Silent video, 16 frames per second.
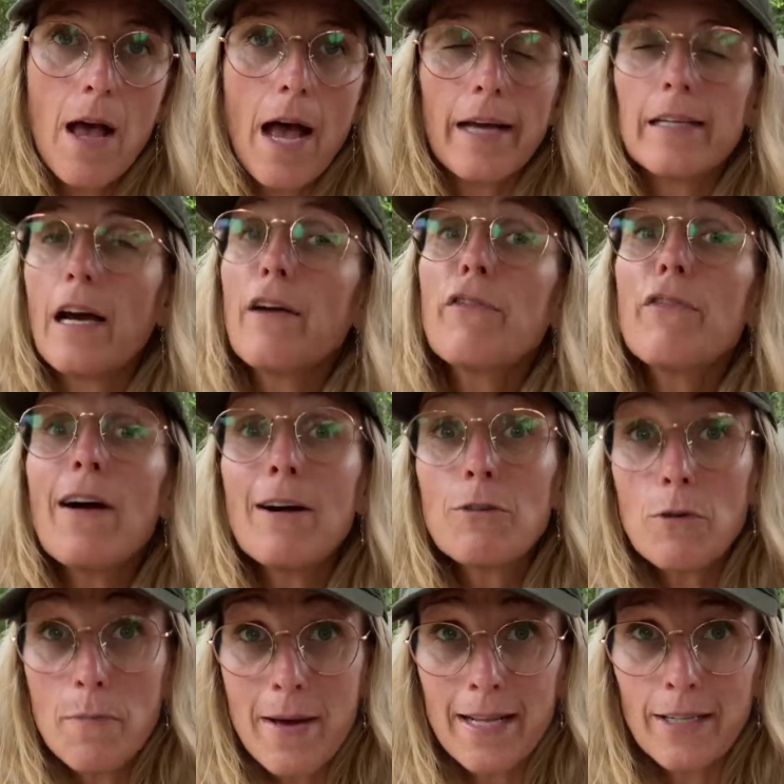And I
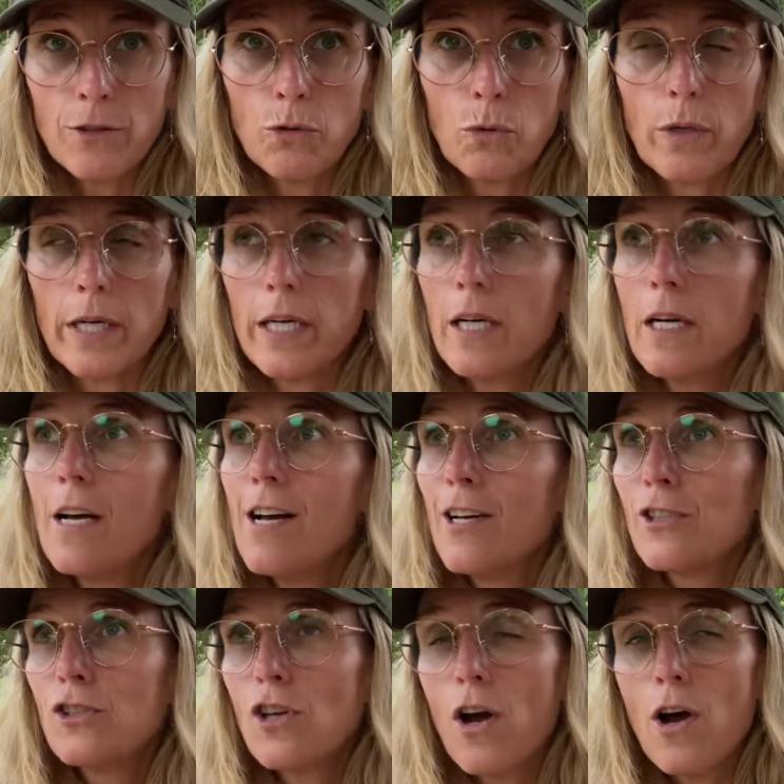found a mentor.
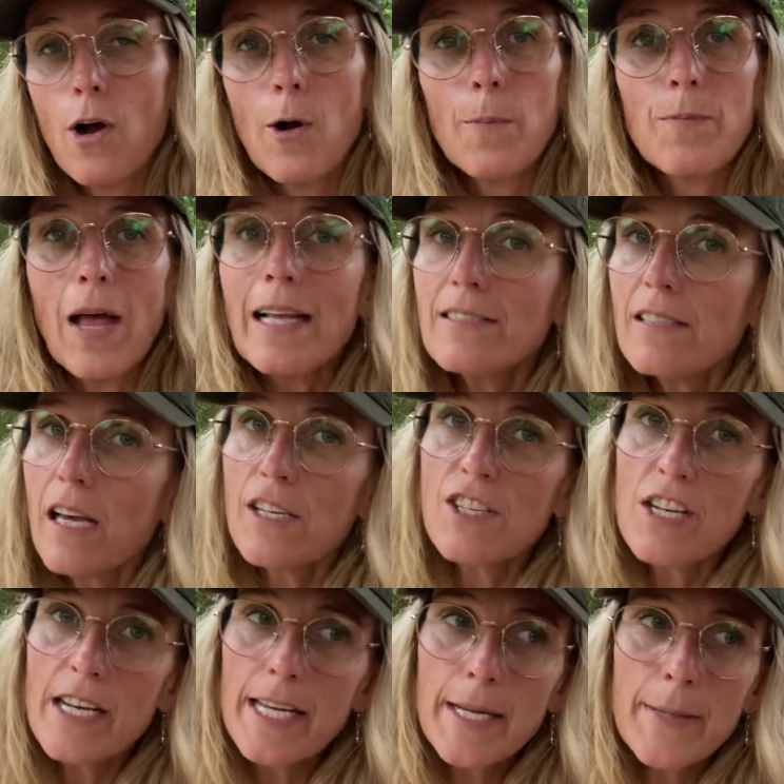So that's
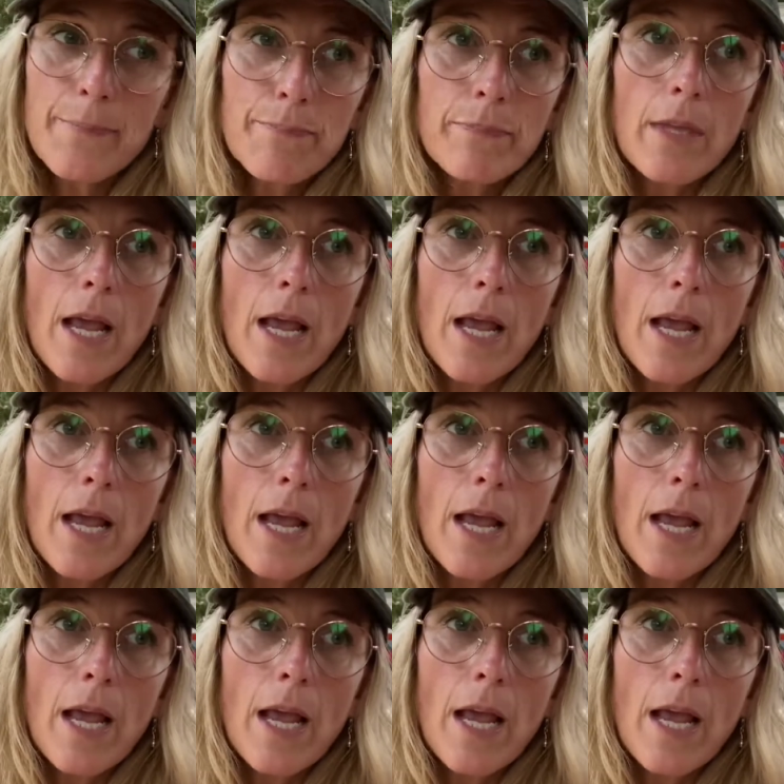actually